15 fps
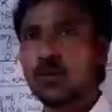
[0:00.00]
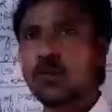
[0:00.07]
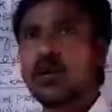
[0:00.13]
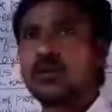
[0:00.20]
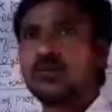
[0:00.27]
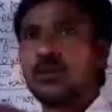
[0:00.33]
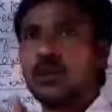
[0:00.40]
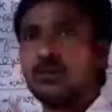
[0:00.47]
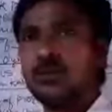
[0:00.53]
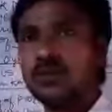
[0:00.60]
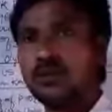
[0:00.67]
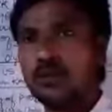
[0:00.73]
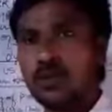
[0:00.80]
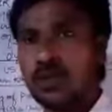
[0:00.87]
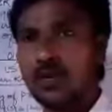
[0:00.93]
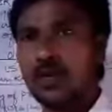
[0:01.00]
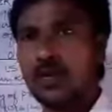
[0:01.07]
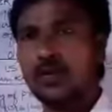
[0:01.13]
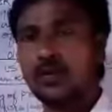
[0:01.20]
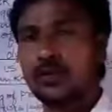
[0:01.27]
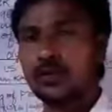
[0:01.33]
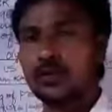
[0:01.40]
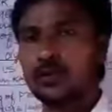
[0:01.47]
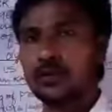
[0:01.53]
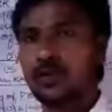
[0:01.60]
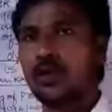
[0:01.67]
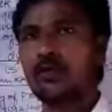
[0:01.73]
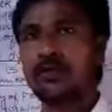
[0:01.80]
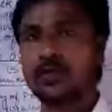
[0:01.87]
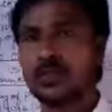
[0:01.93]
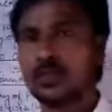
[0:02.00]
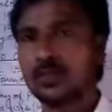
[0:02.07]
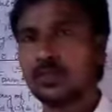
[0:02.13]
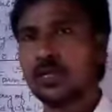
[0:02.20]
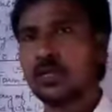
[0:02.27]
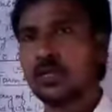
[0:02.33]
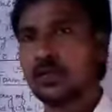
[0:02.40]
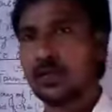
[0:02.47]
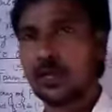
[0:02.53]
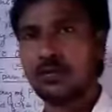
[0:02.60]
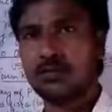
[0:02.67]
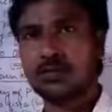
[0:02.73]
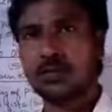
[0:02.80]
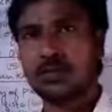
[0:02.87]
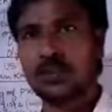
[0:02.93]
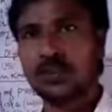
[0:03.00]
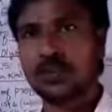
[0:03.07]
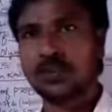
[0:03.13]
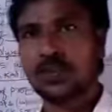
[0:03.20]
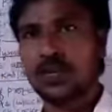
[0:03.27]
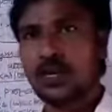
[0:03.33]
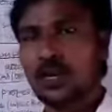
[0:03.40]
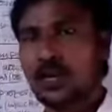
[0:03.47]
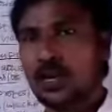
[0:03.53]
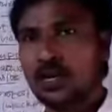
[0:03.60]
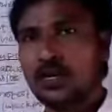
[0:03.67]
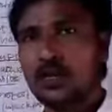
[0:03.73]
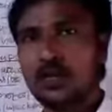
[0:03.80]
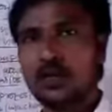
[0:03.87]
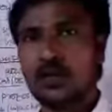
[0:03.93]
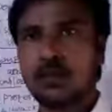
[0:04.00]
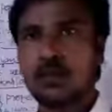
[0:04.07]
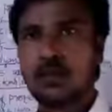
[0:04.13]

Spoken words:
who has always tried to solve these diversities and